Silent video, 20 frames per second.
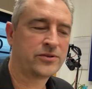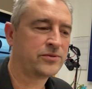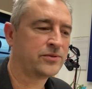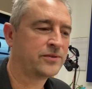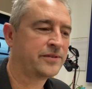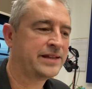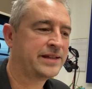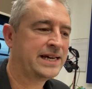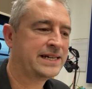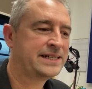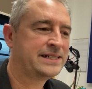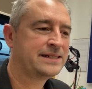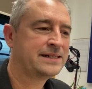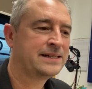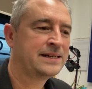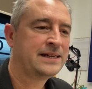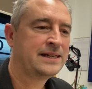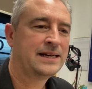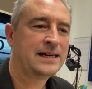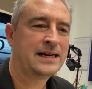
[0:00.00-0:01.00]
all of that,
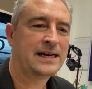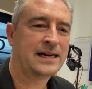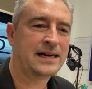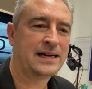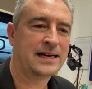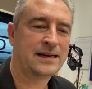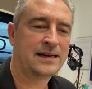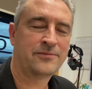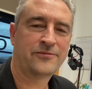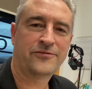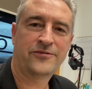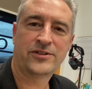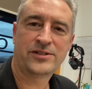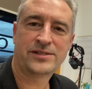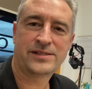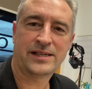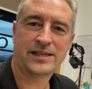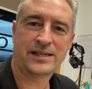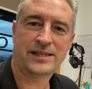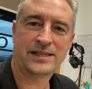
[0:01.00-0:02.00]
first
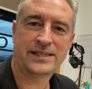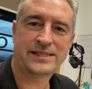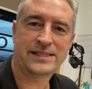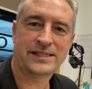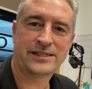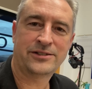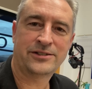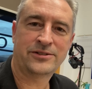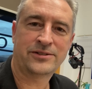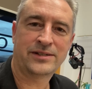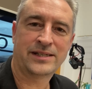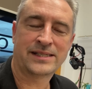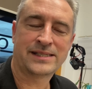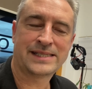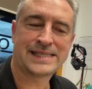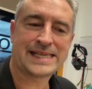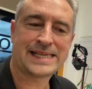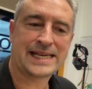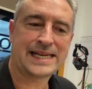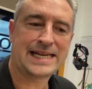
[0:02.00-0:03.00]
thing you need to do
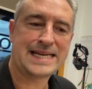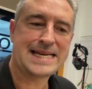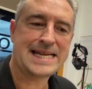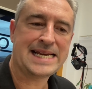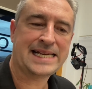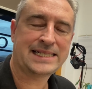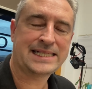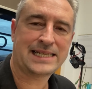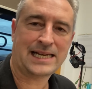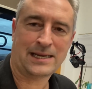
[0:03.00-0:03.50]
is connect